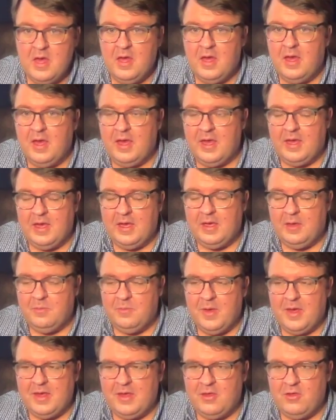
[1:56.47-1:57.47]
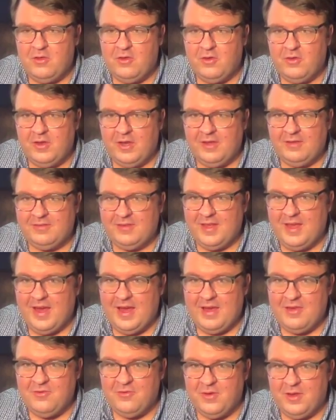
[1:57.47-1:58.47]
And making sure that I stay
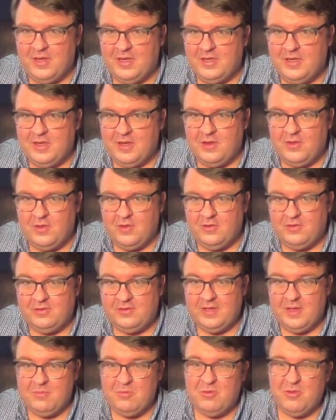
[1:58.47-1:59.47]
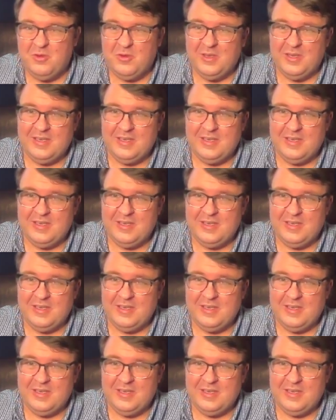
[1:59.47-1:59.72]
hydrated. The sips you can